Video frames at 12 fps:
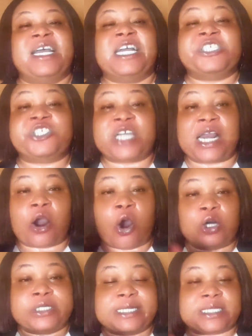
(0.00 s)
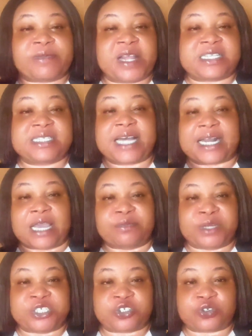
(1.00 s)
Check all these places that I
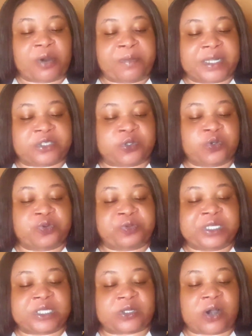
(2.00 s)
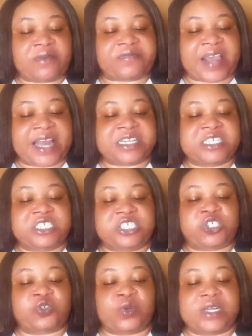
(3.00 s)
mentioned. Number 2, resolve any
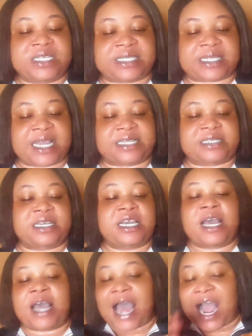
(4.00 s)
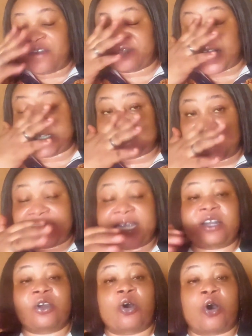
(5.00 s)
issue listed. After
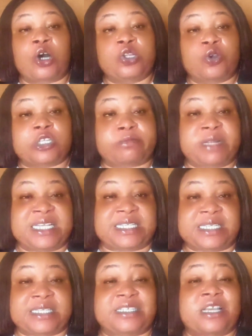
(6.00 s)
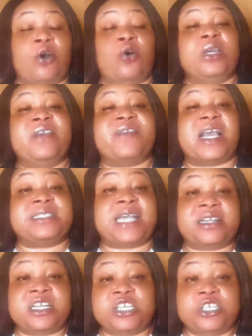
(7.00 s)
checking all those places, or if there is
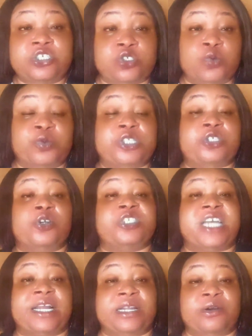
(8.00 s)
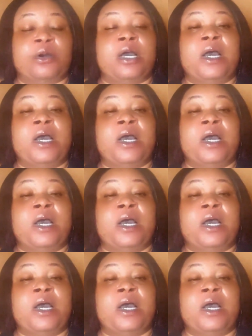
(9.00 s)
any issue with your channel,